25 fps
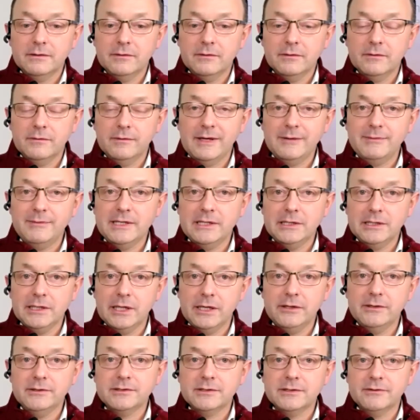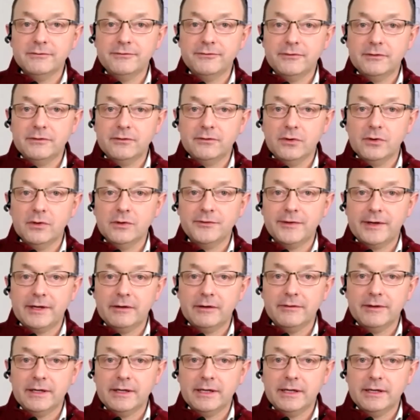maybe loads of doors
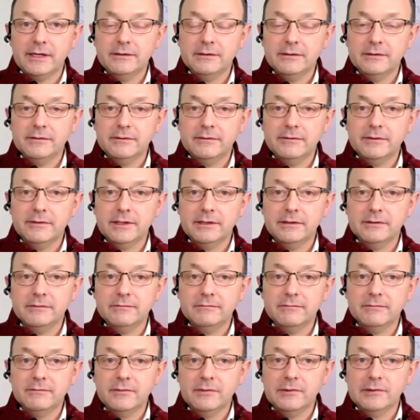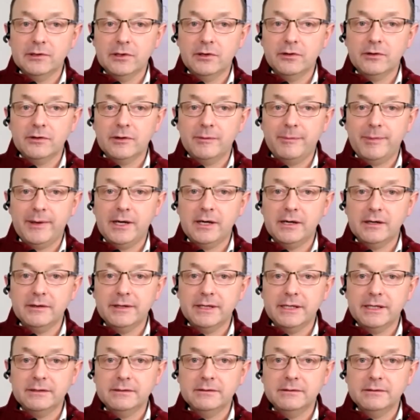out there that look the part
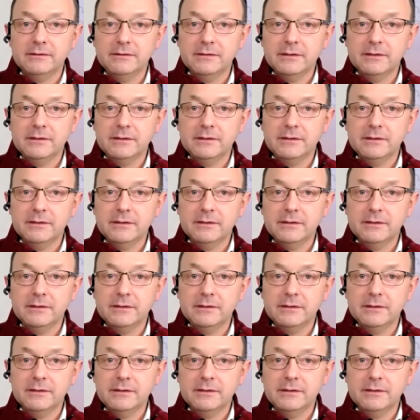then.